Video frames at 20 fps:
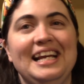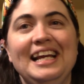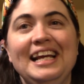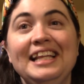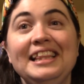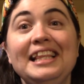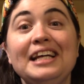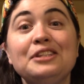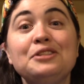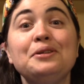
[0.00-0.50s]

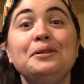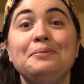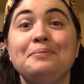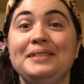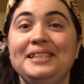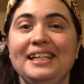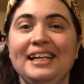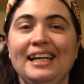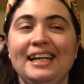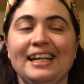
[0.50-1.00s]
That's what I'm
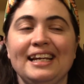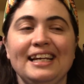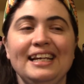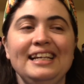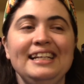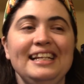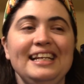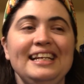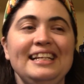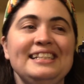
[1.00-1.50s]
saying.
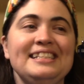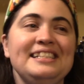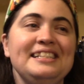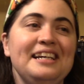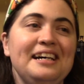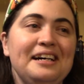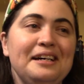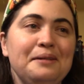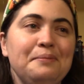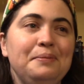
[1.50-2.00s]
It, it's
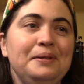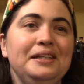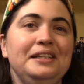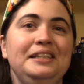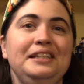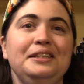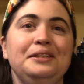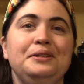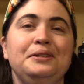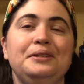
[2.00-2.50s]
not a big
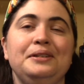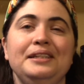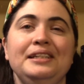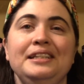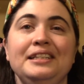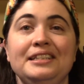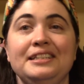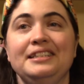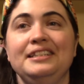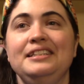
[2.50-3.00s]
deal in
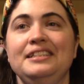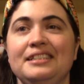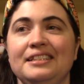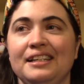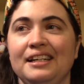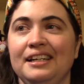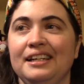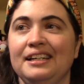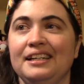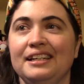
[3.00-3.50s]
the sense
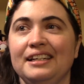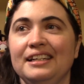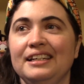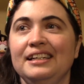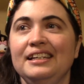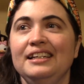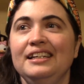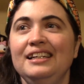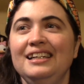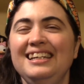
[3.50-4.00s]
like
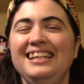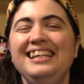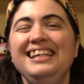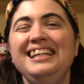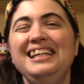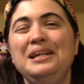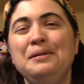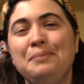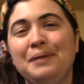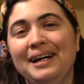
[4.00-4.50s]

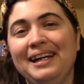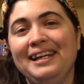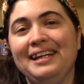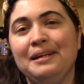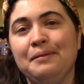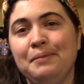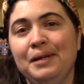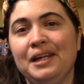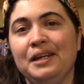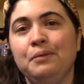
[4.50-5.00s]
anybody
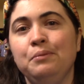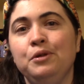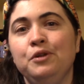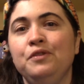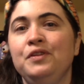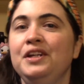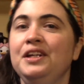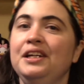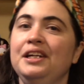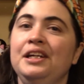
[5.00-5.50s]
can make a
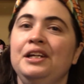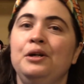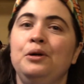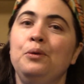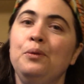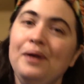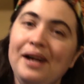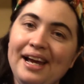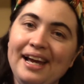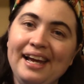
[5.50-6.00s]
movie in a
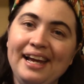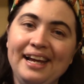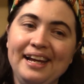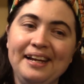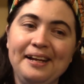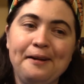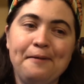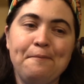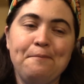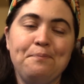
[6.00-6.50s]

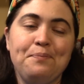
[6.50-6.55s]
way.